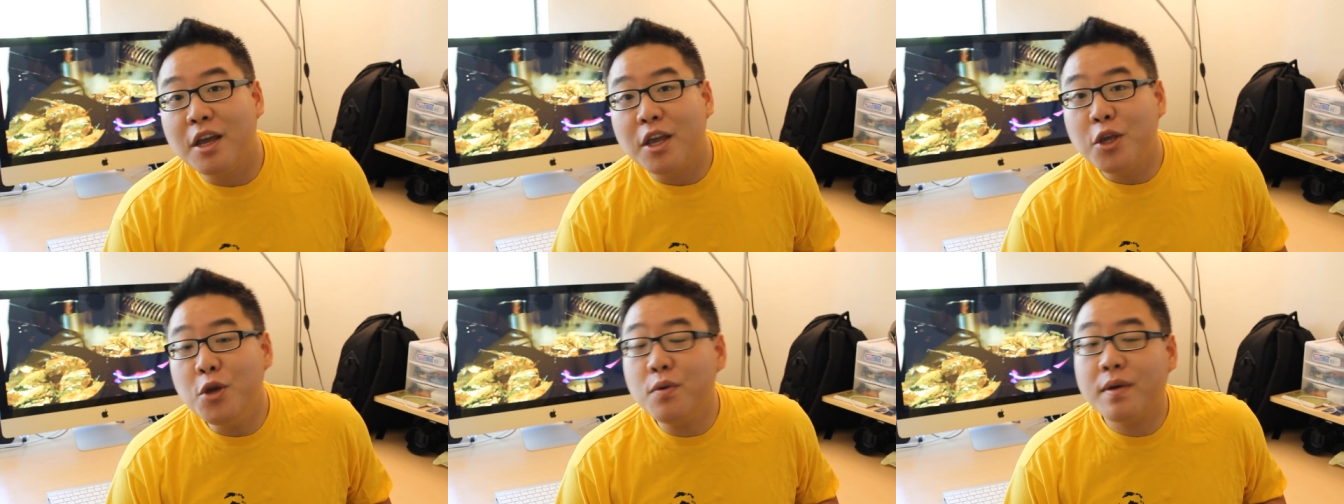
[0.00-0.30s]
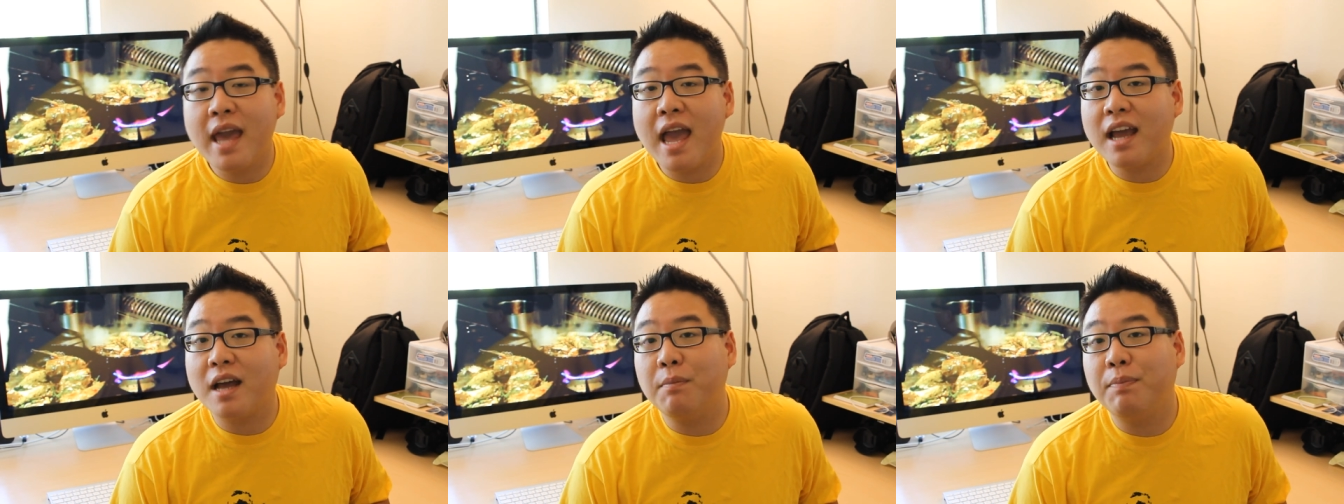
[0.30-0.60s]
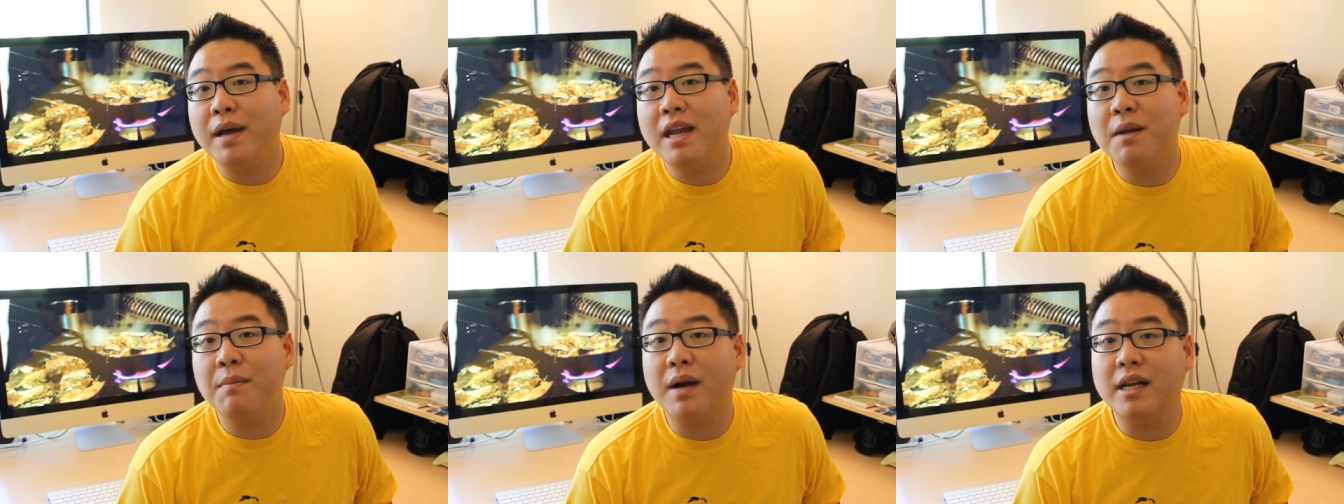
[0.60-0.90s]
You can't
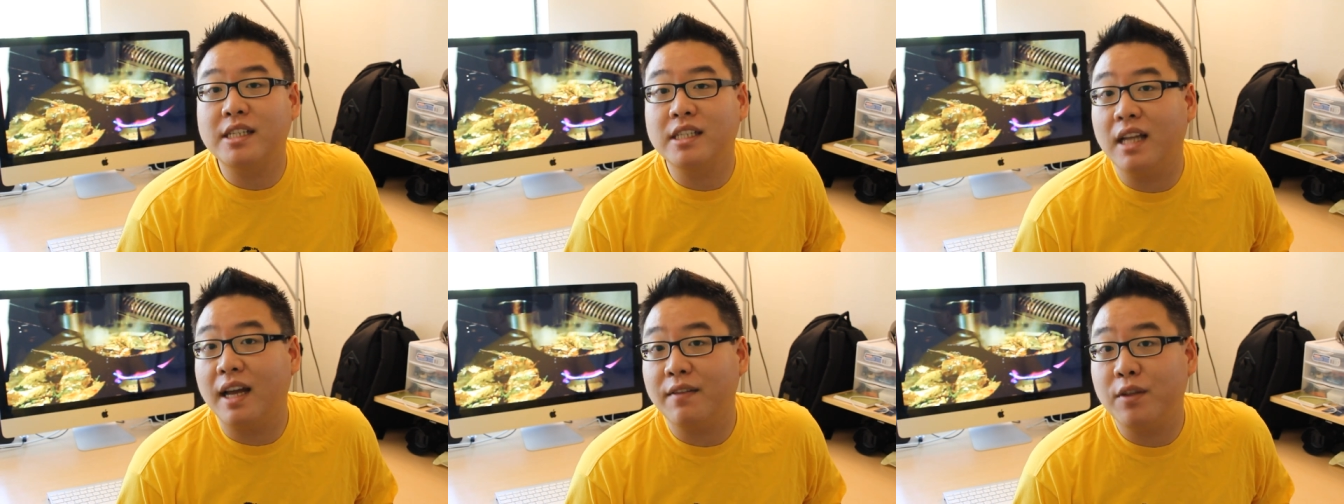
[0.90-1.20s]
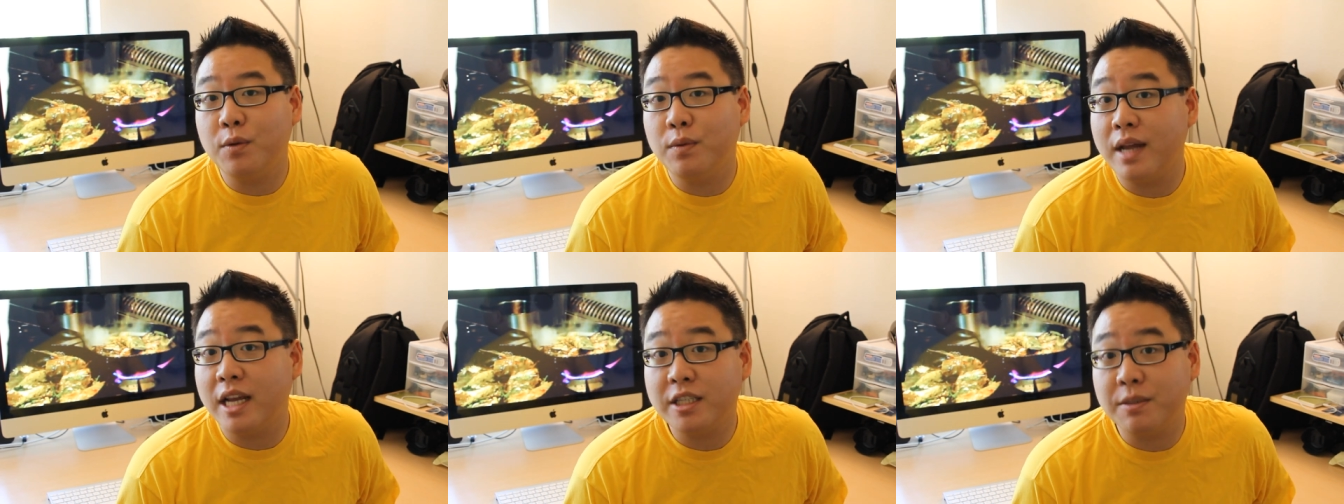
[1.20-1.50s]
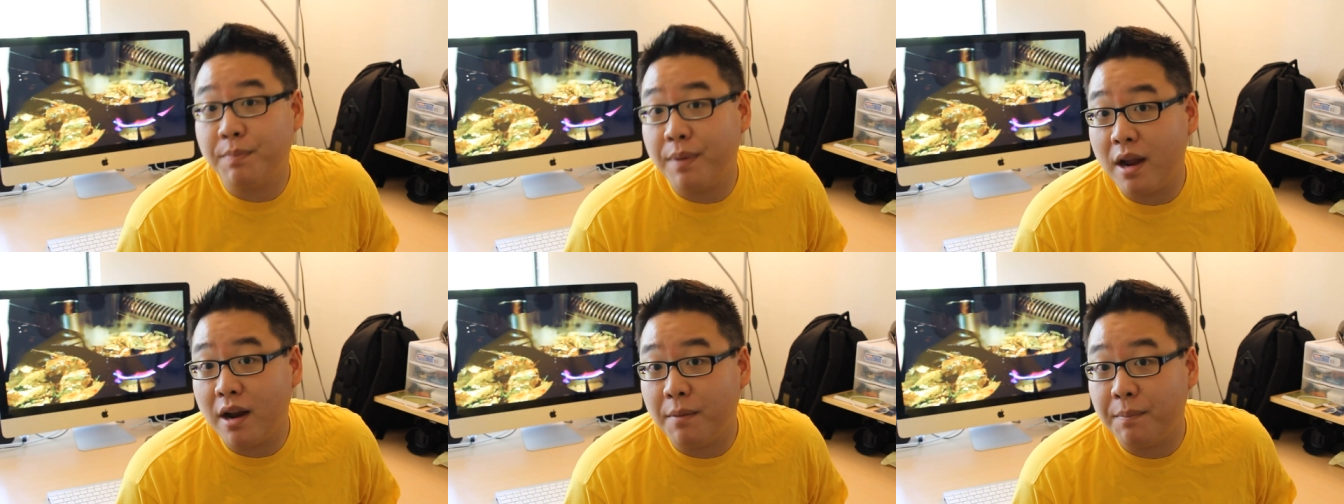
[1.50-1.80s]
complain about your life to an
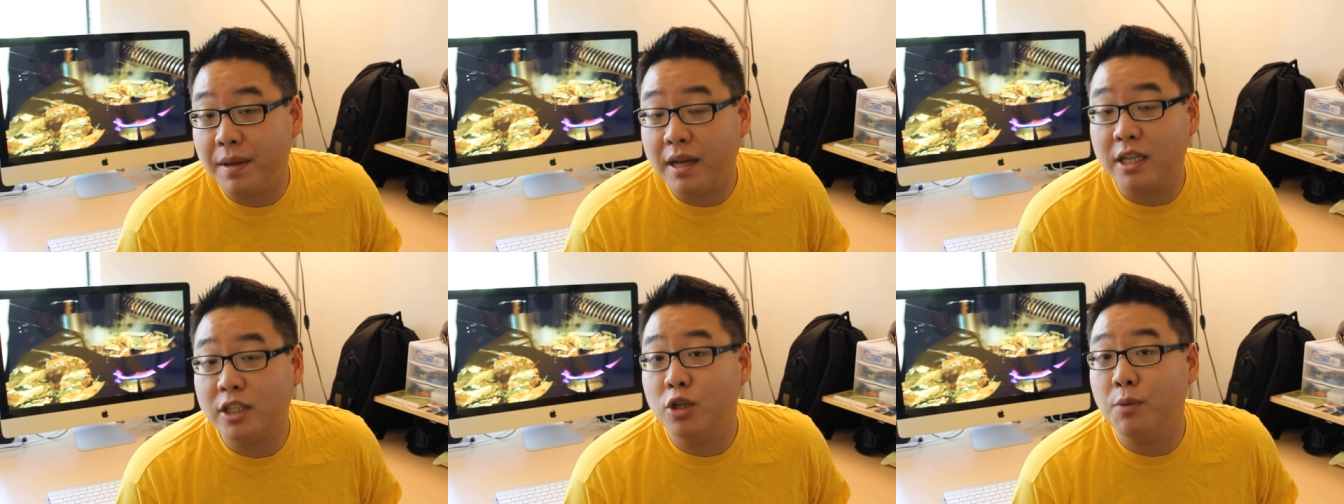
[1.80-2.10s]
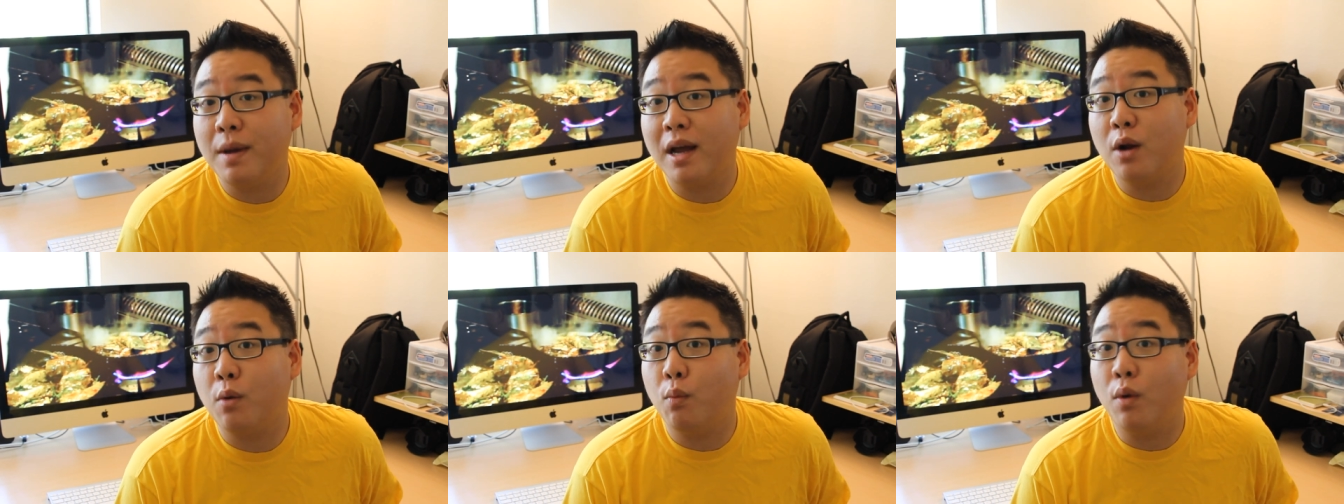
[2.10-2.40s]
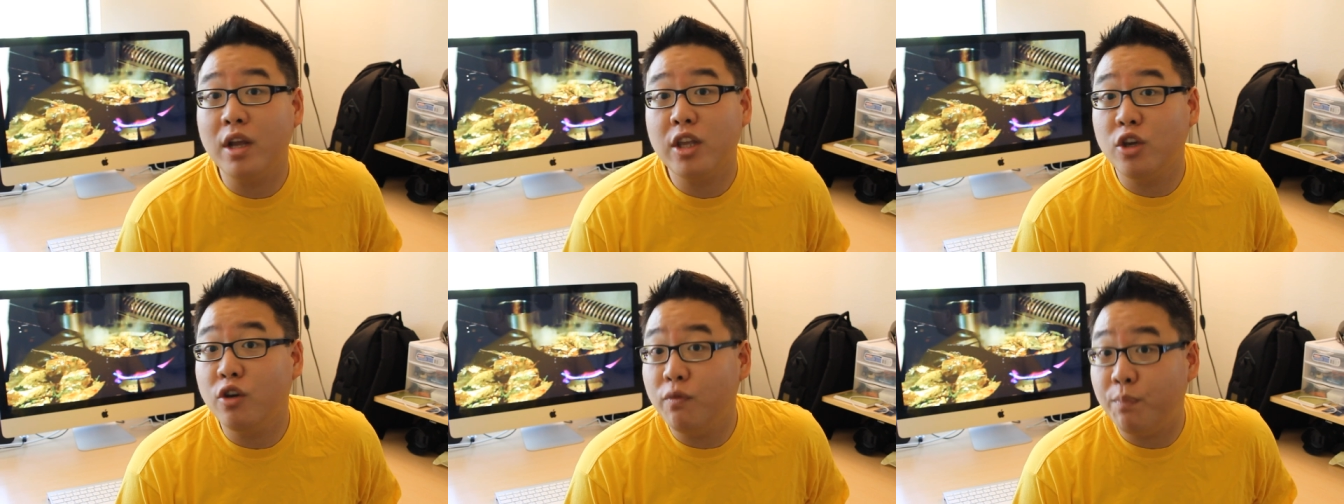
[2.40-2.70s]
Asian parent because no matter
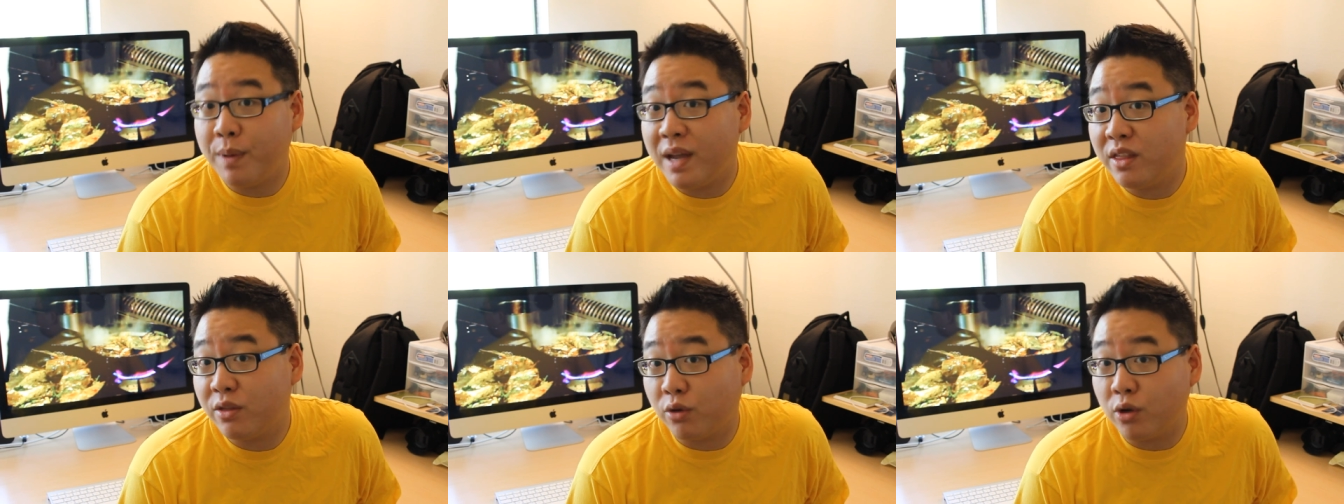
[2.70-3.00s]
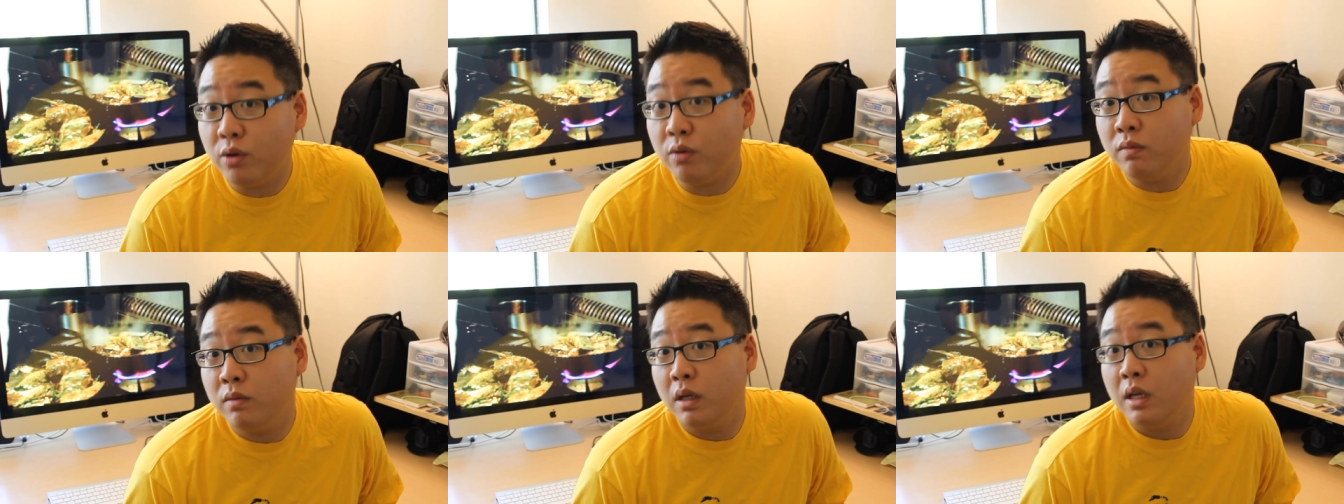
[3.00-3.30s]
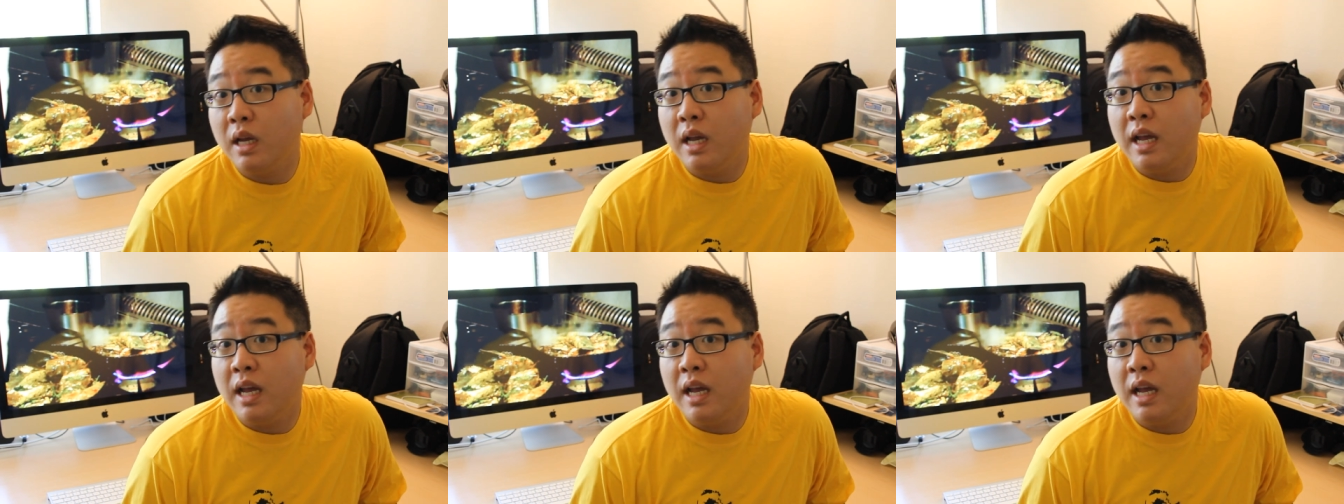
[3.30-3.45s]
what you've been through,